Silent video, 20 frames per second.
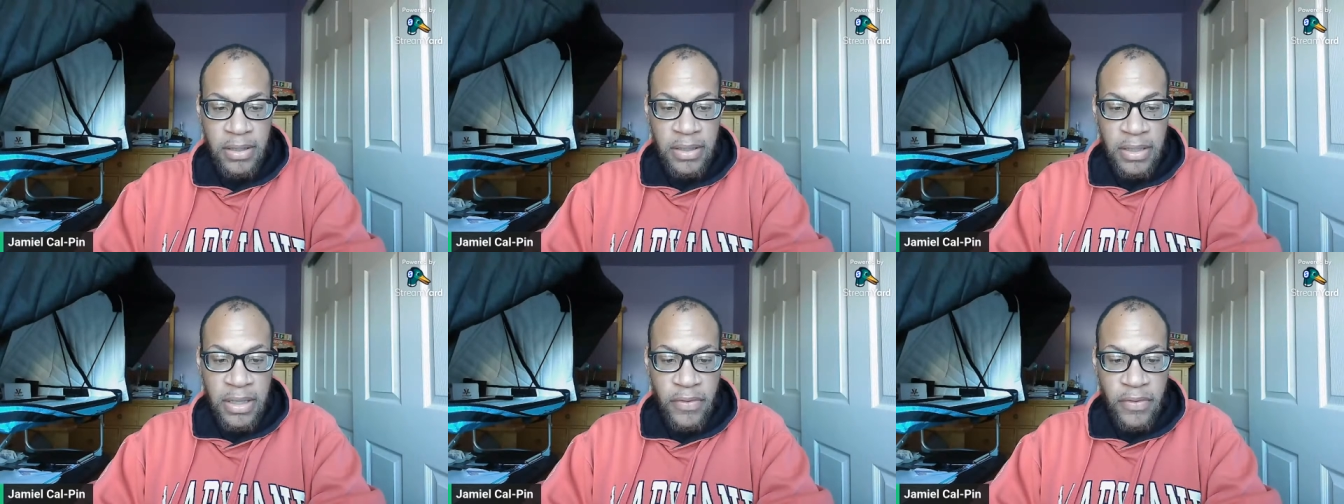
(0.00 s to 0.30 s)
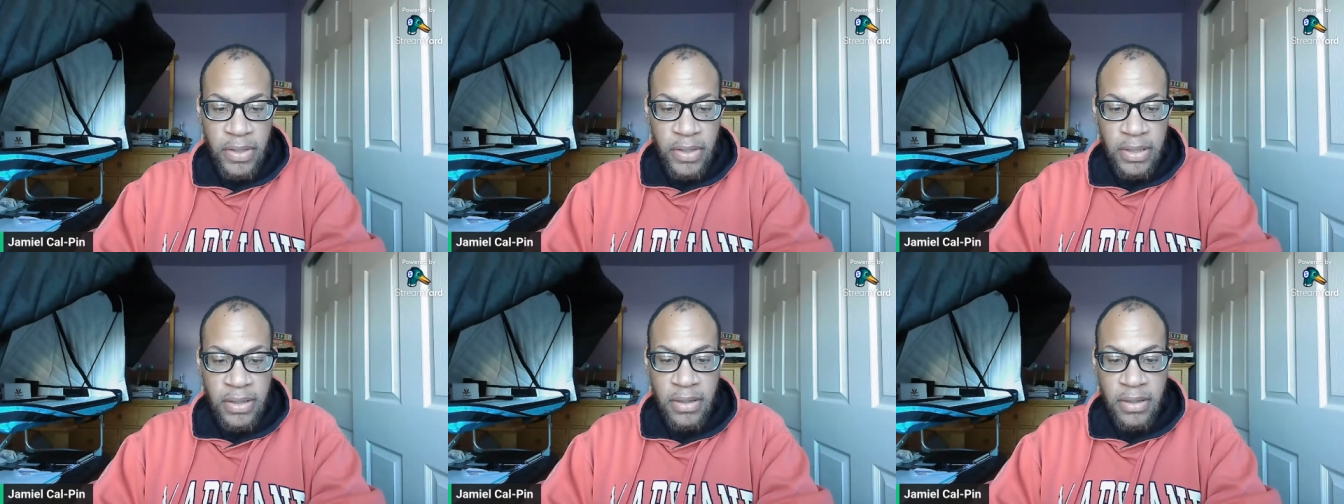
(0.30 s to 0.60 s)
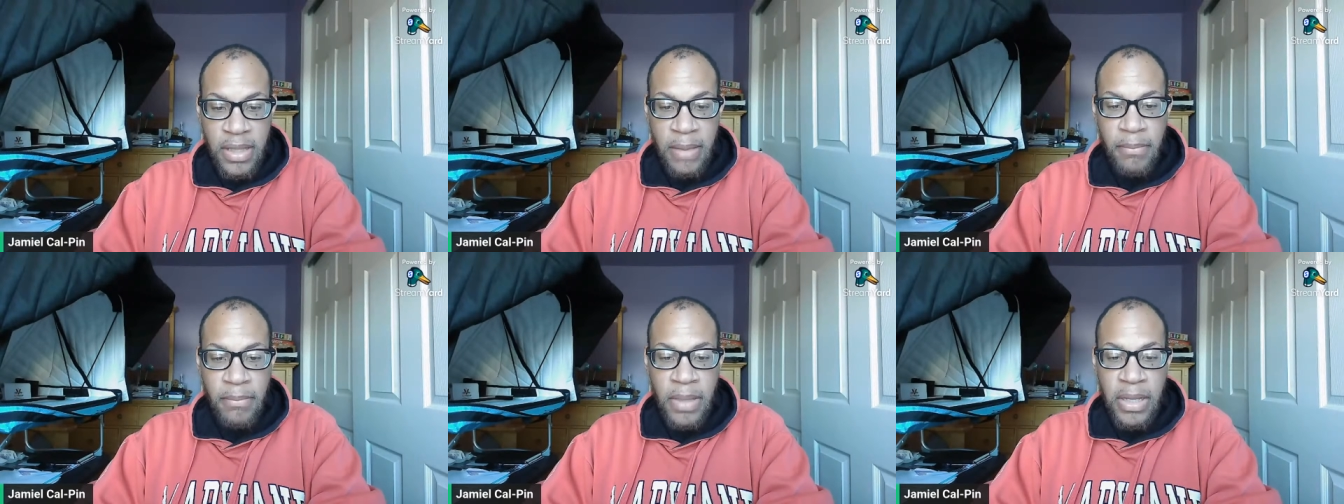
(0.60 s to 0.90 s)
given
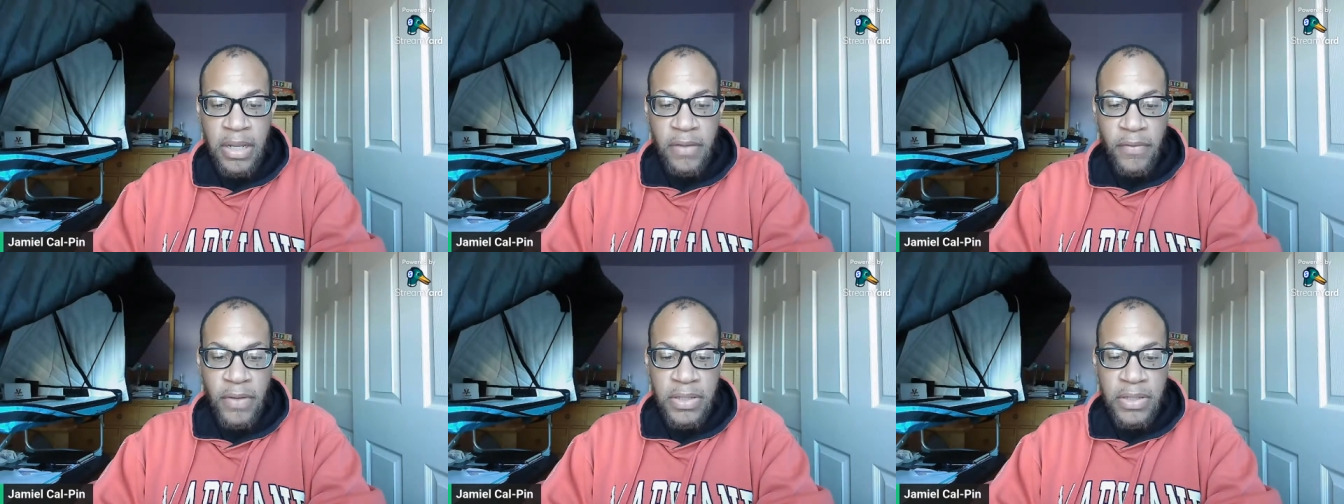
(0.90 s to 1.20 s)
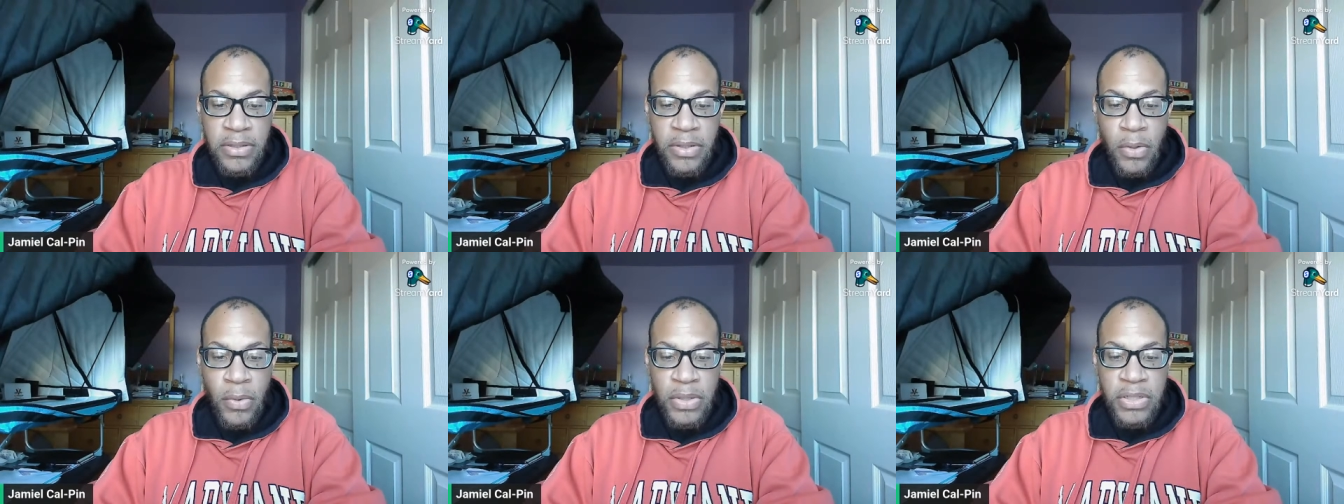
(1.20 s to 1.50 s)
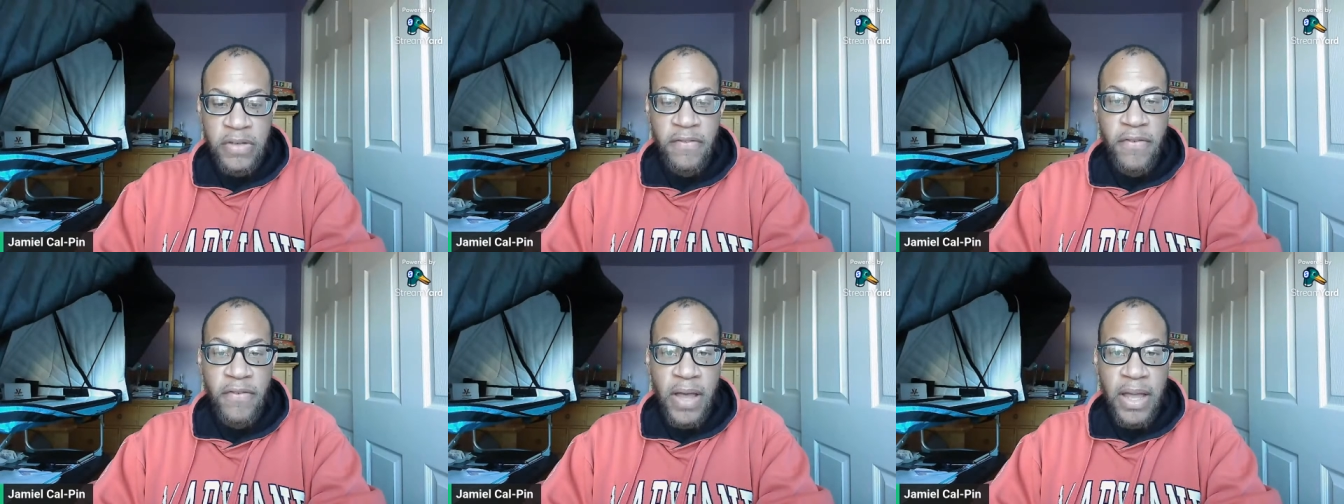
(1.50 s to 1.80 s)
that many of us go
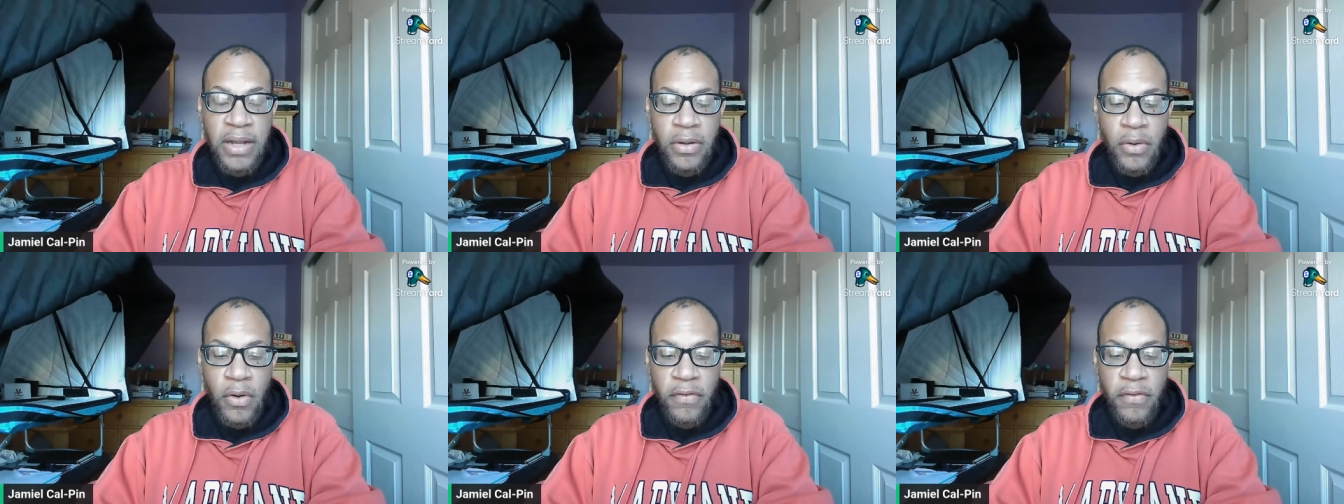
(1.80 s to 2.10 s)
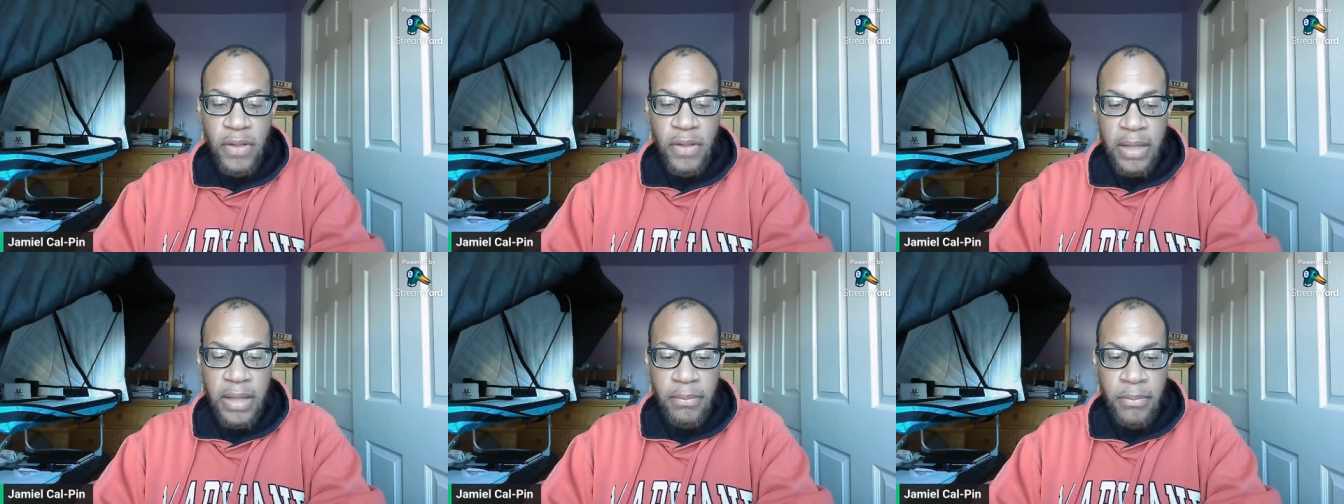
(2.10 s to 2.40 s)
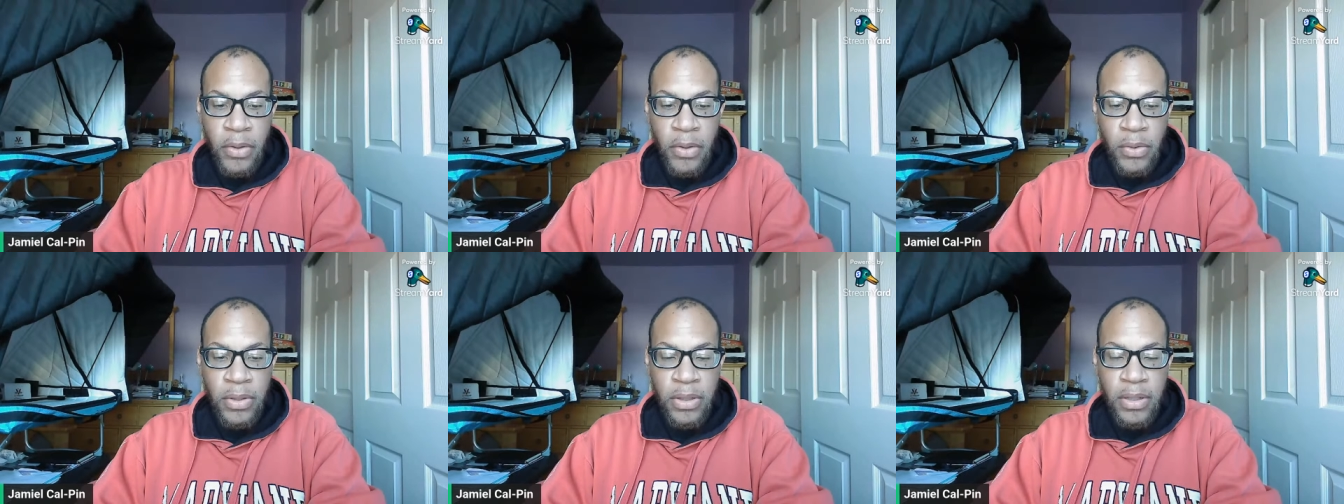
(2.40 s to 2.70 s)
into fight or flight
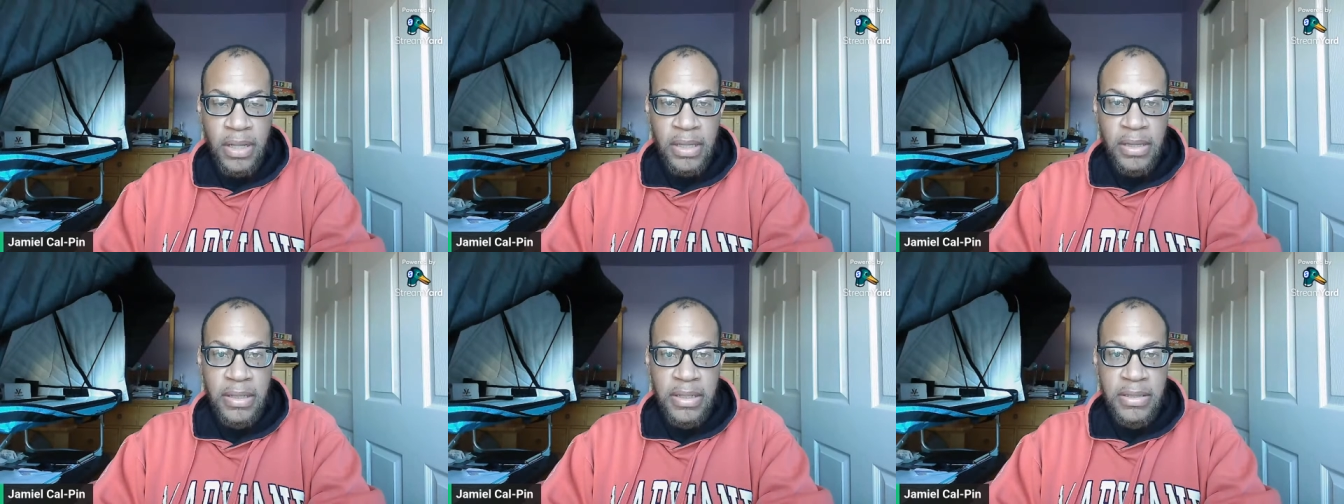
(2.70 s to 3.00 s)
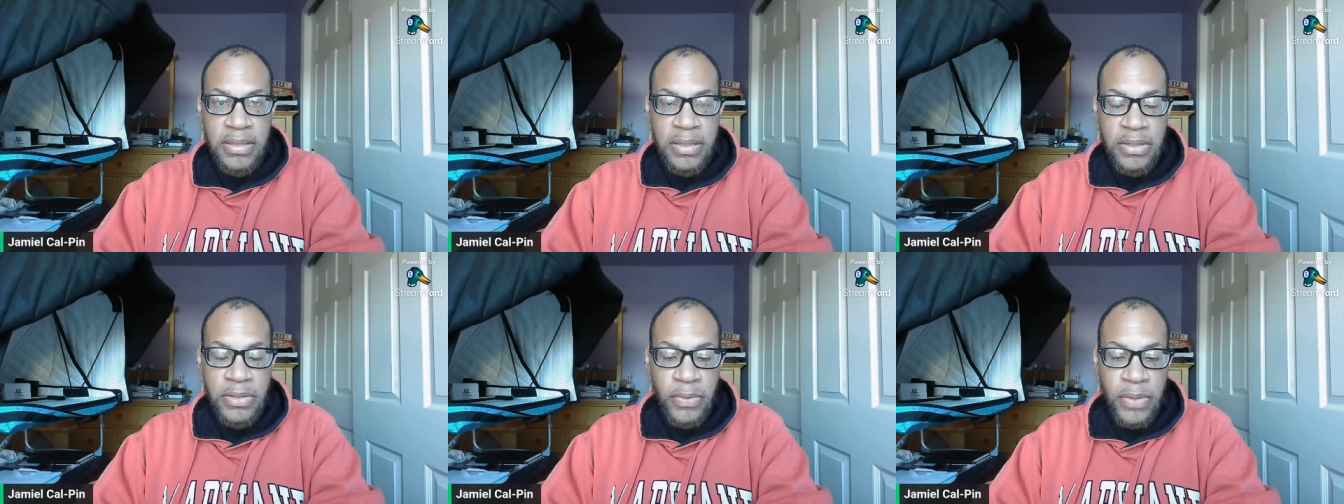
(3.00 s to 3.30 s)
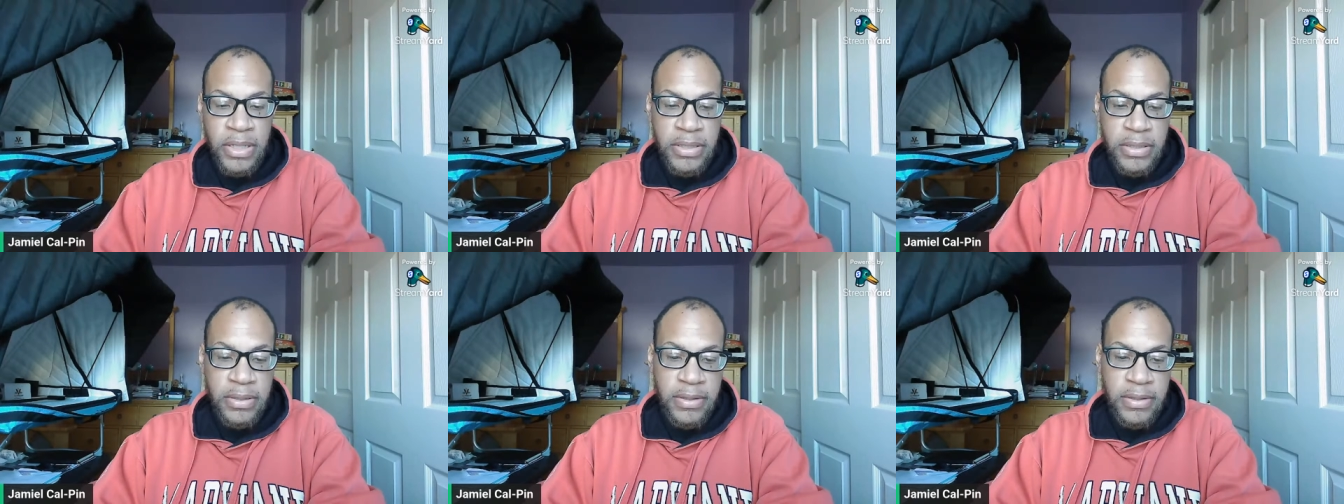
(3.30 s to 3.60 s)
mode in these
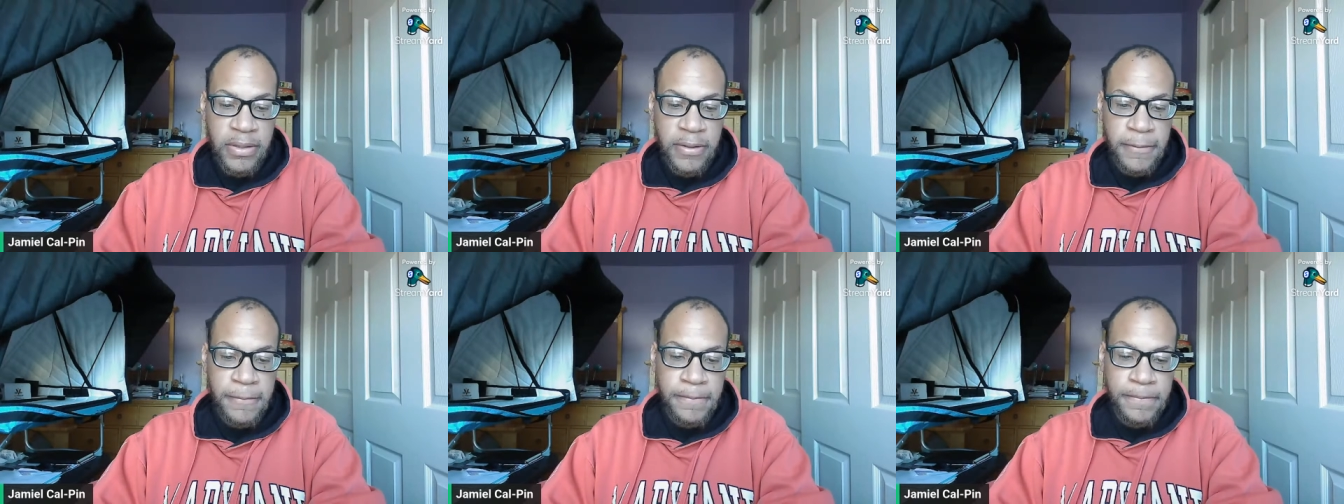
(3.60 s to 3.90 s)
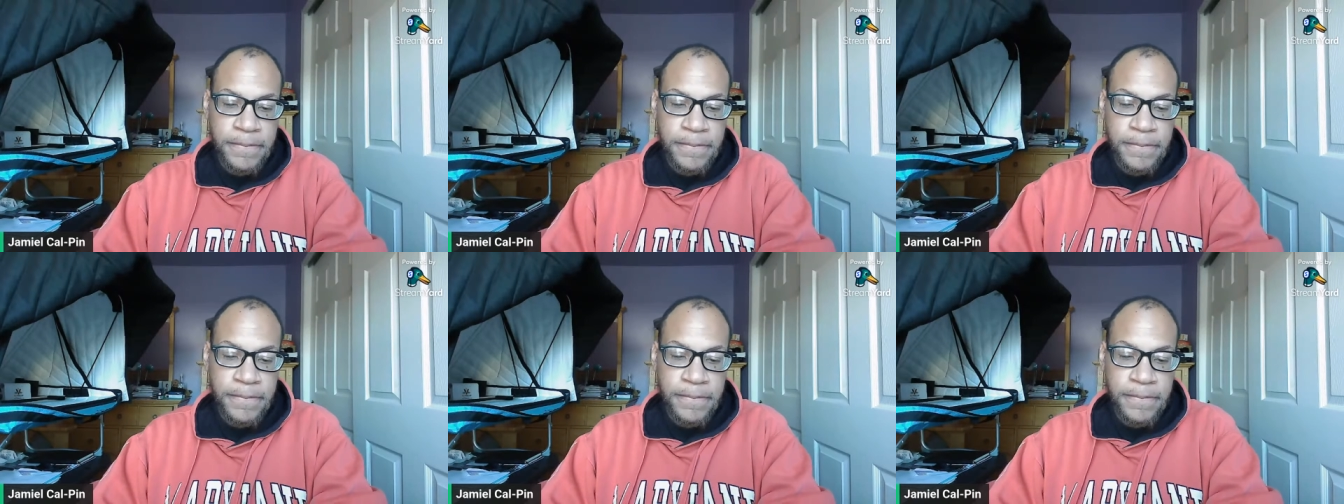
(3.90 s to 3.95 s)
situations.